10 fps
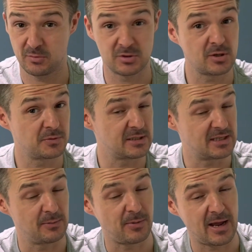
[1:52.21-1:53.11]
a top
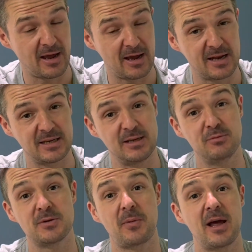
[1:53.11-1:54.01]
16 player, and he
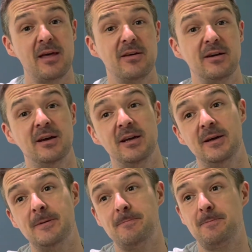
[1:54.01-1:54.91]
was a player that
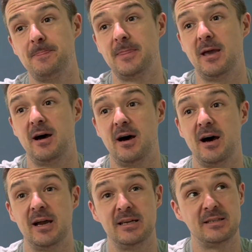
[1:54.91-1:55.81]

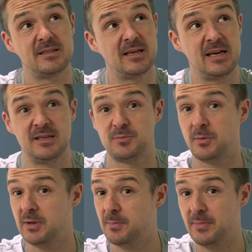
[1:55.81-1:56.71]
I say is
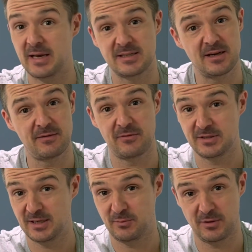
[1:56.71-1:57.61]
probably the best I've ever
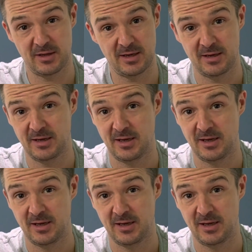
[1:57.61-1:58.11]
seen with it.